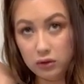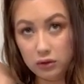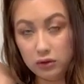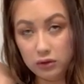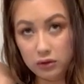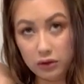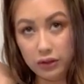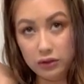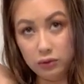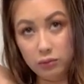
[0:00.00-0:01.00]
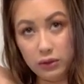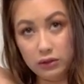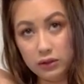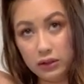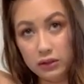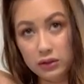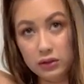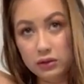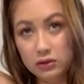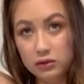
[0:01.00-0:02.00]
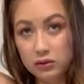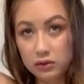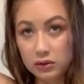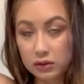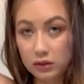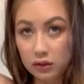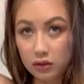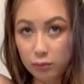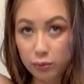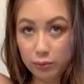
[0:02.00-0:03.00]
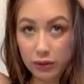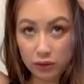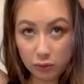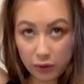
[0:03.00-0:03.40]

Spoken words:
I don't melt these, because then the clip will be in the way.